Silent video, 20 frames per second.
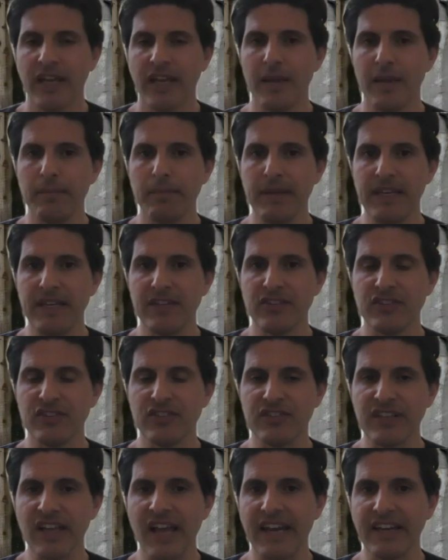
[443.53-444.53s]
and be in
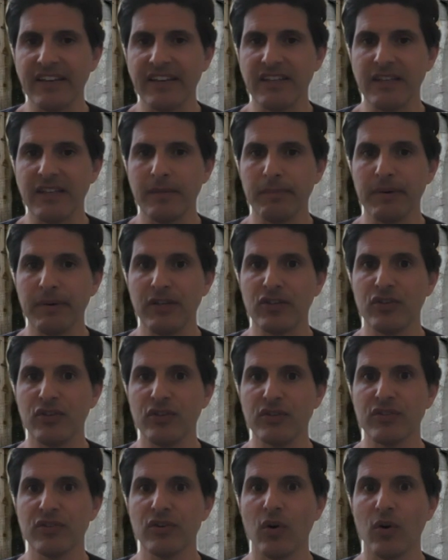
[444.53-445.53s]
society, but
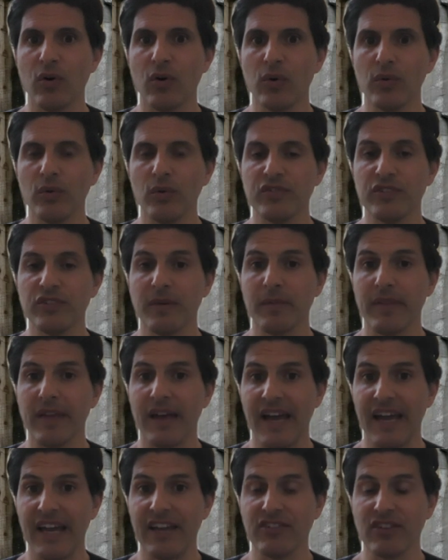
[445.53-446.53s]
couldn't hold some of the
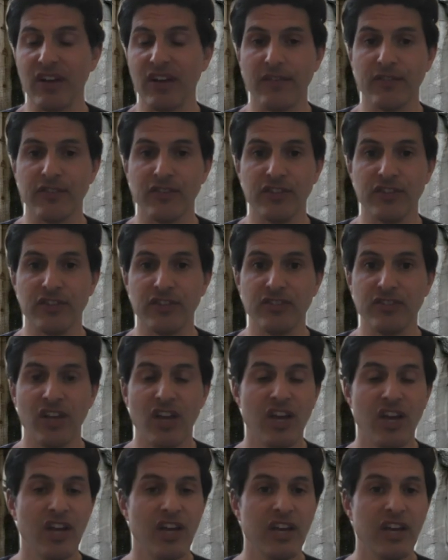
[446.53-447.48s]
highest offices.